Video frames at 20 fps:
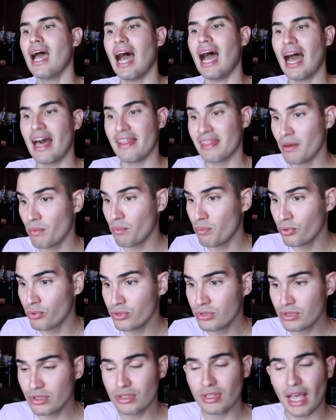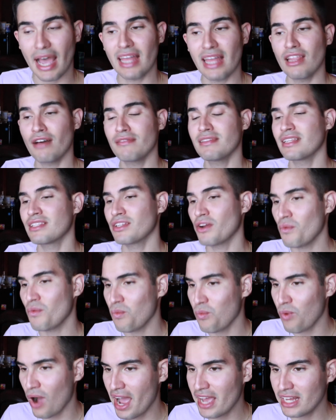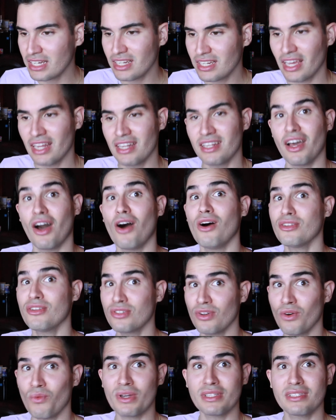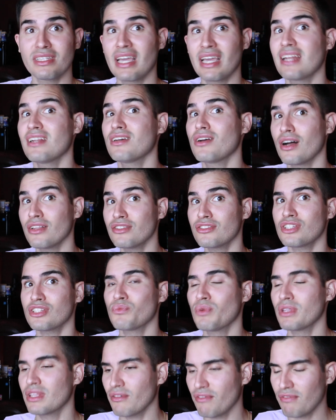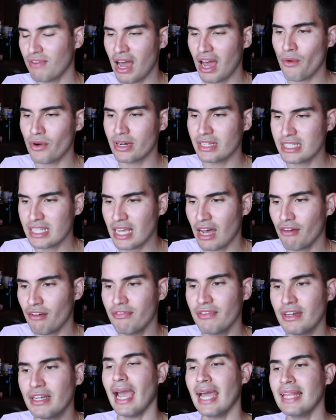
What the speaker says: The boots, I love that they're white and also, once again, contrast with the flower itself.